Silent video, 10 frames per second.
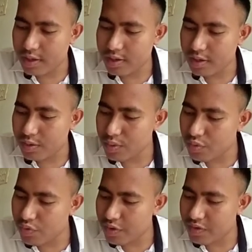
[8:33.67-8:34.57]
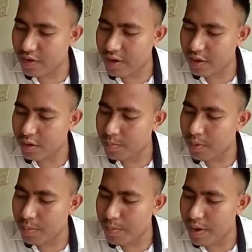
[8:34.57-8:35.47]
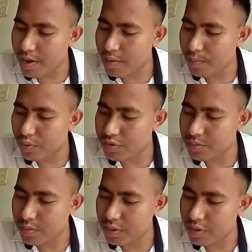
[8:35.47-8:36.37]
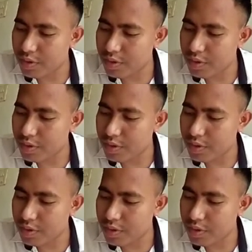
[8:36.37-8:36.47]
in the nutrient cycle by making possible